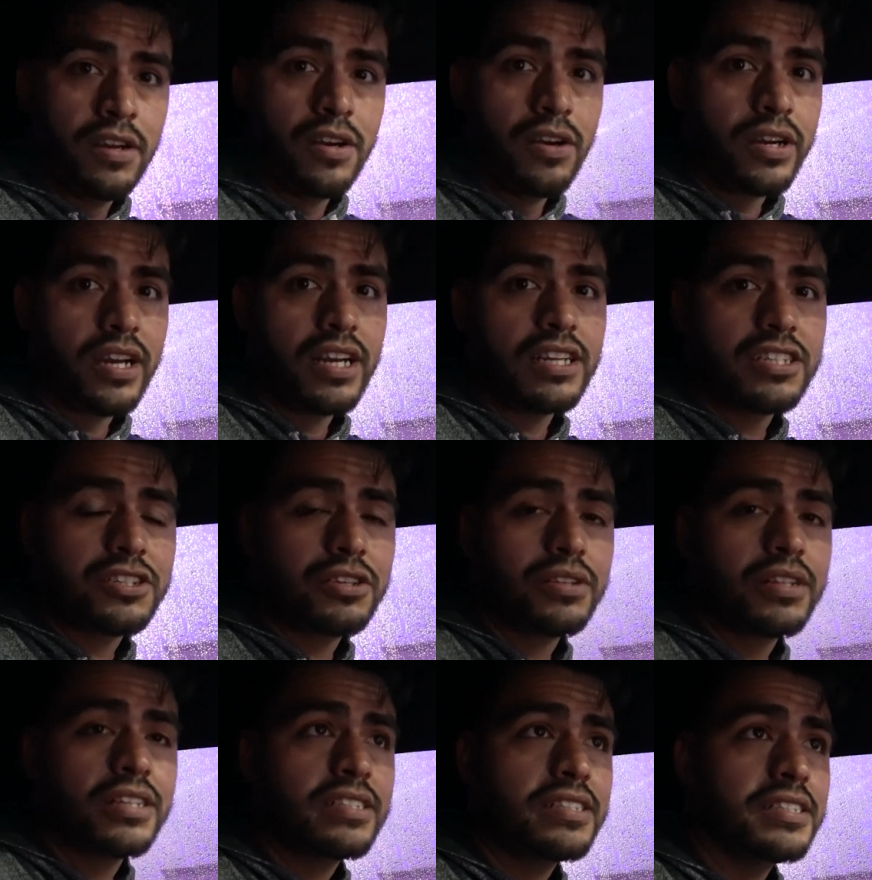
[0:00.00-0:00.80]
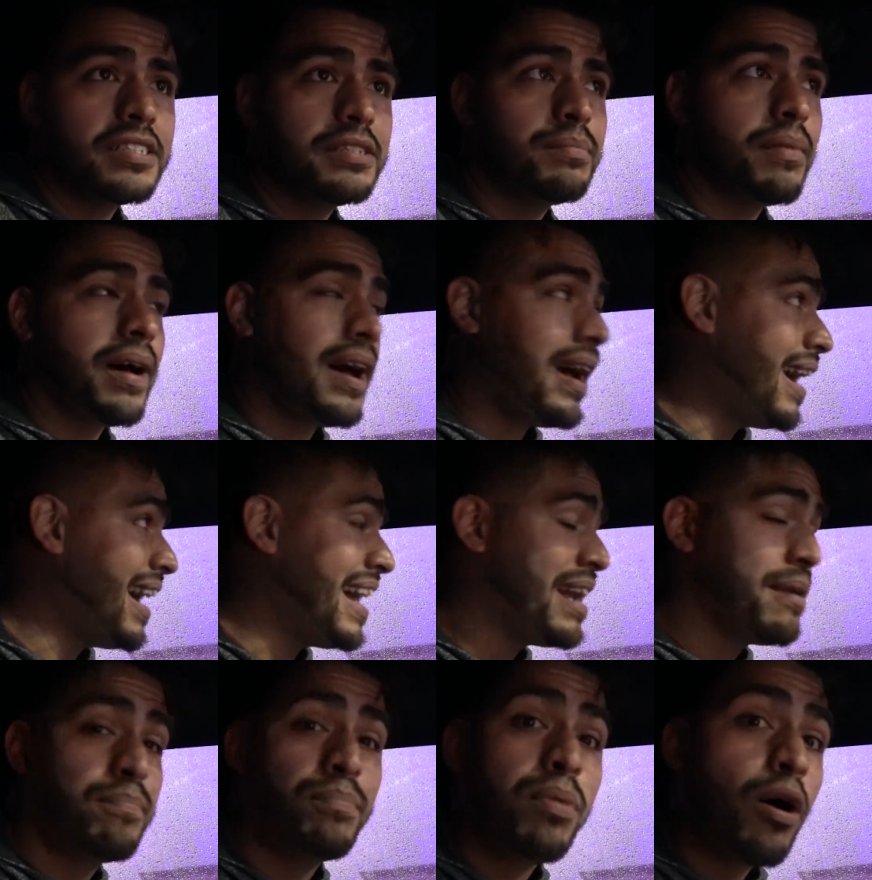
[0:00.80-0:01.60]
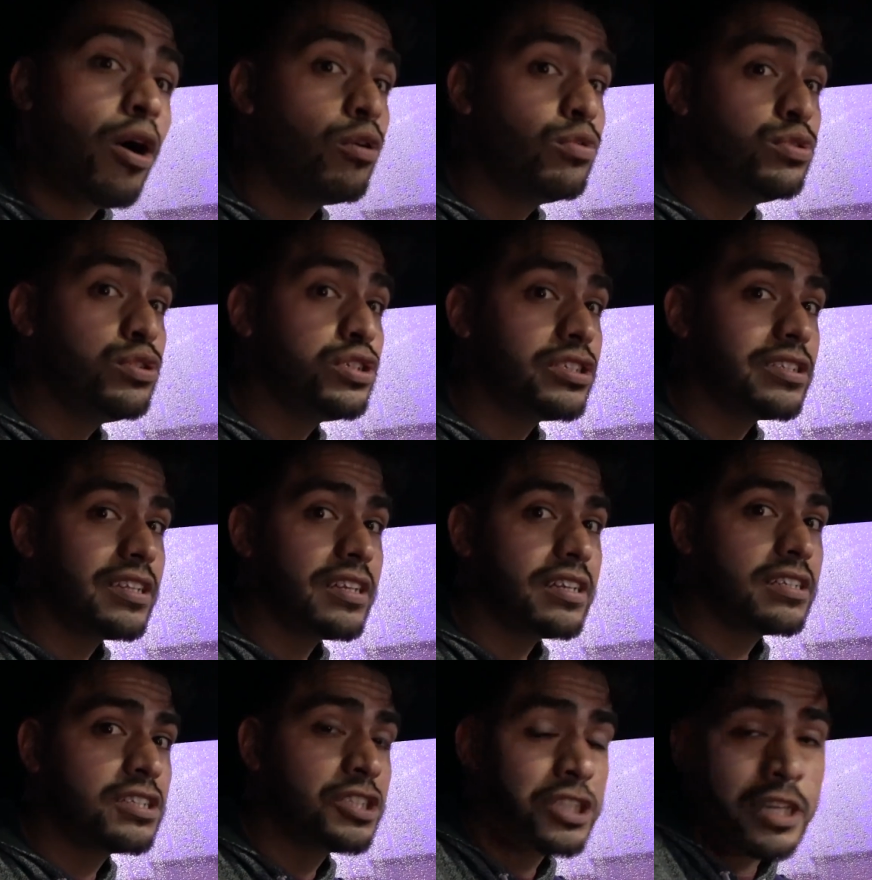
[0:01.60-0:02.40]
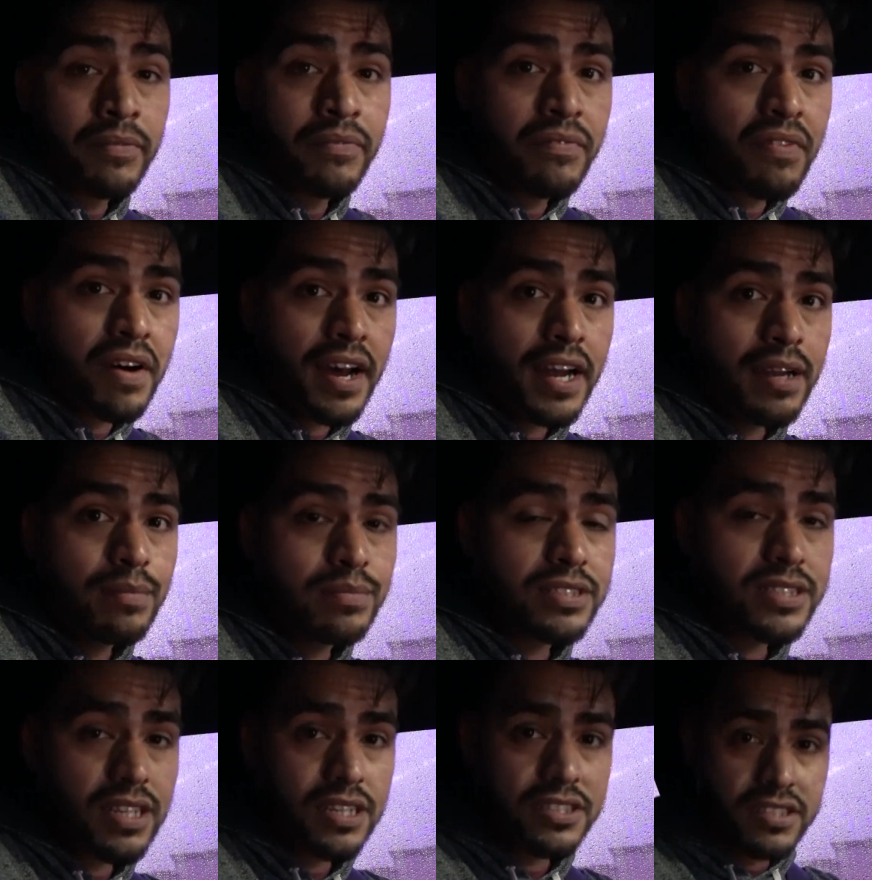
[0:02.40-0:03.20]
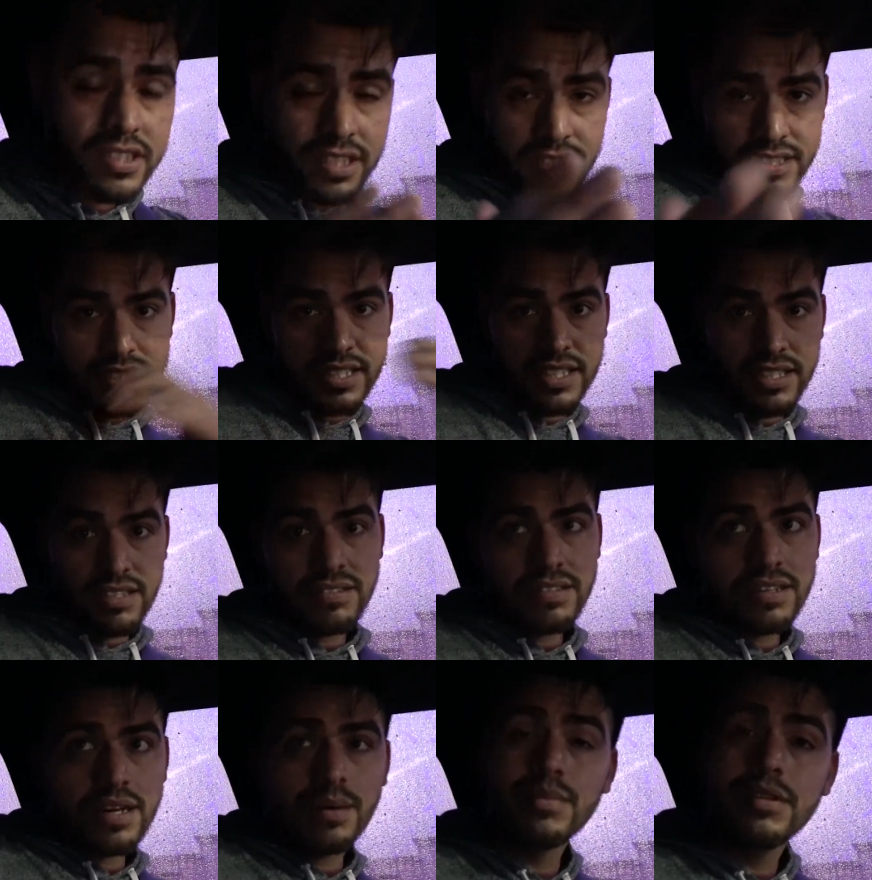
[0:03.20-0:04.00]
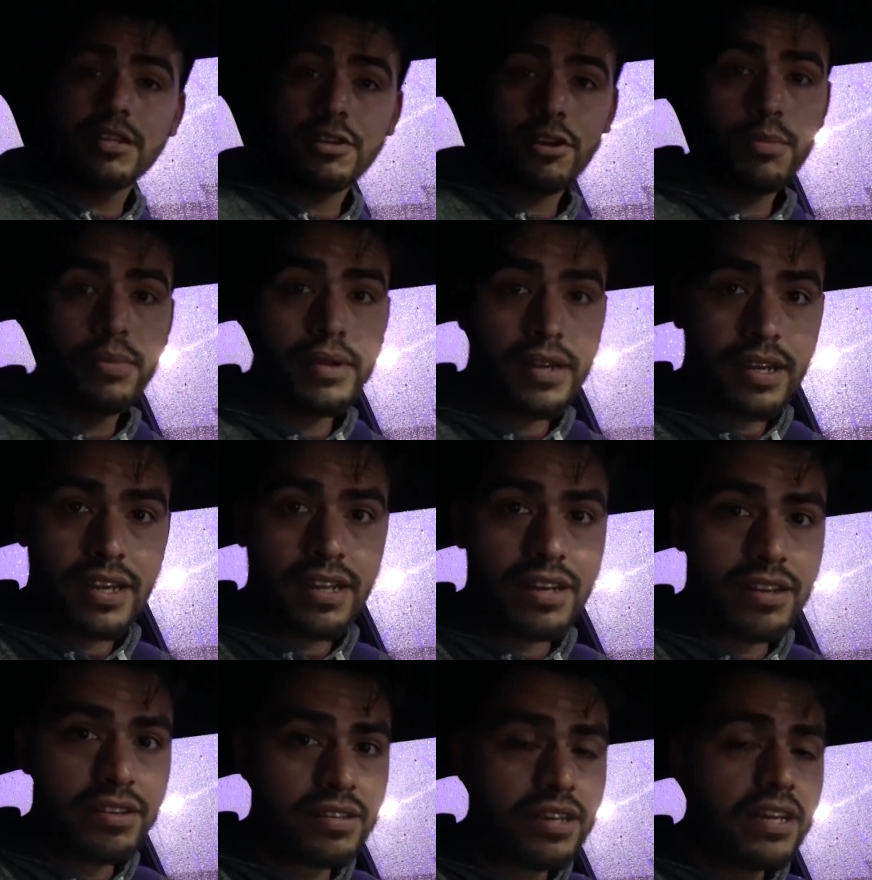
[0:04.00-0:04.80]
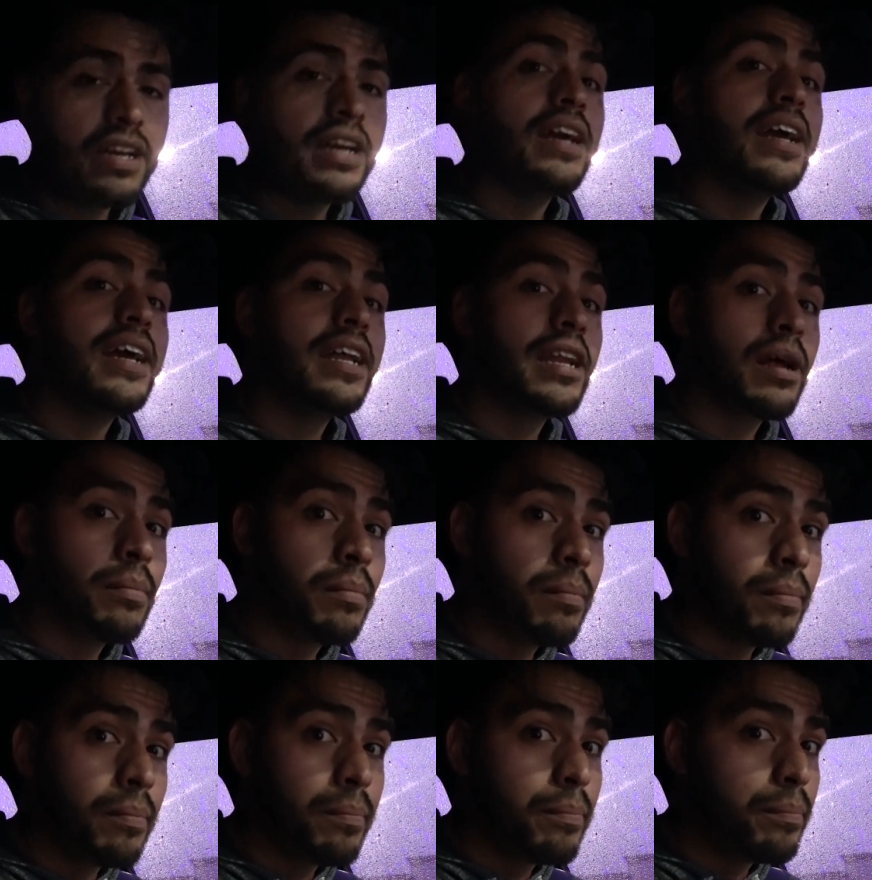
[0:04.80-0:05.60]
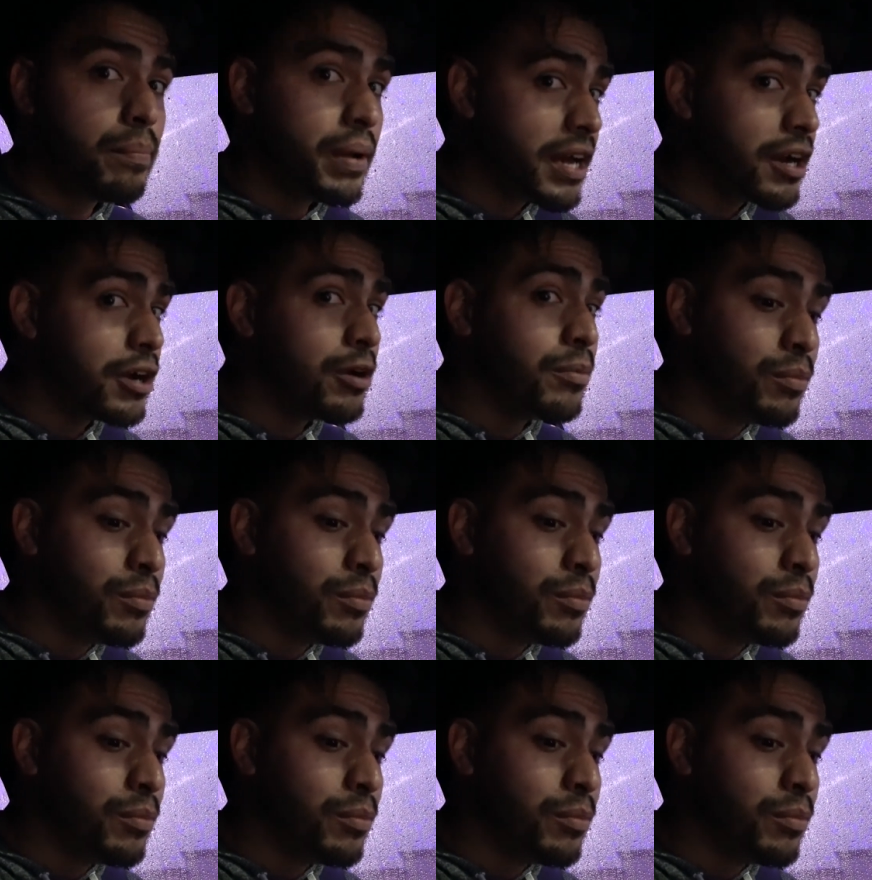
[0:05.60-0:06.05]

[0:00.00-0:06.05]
Okay, so this is my post gym vibes. As you can tell, I'm a little bit, you know, in a better